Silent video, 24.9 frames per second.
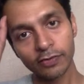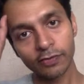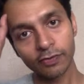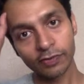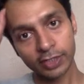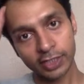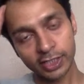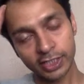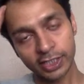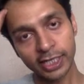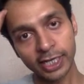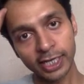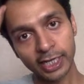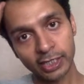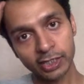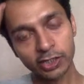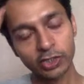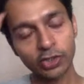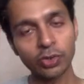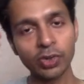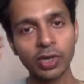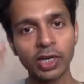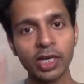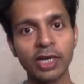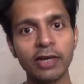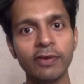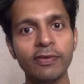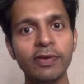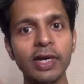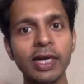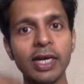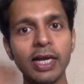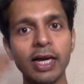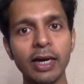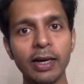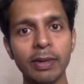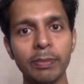which takes you a
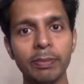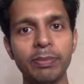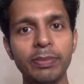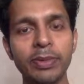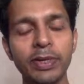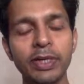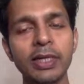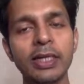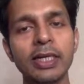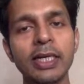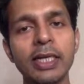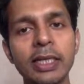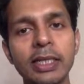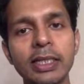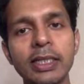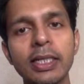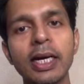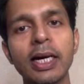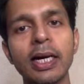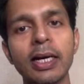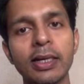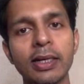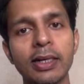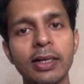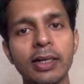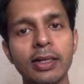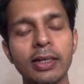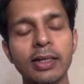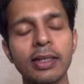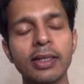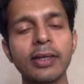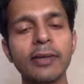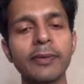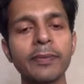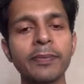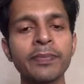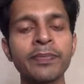level up in the
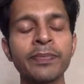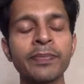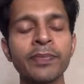hierarchy.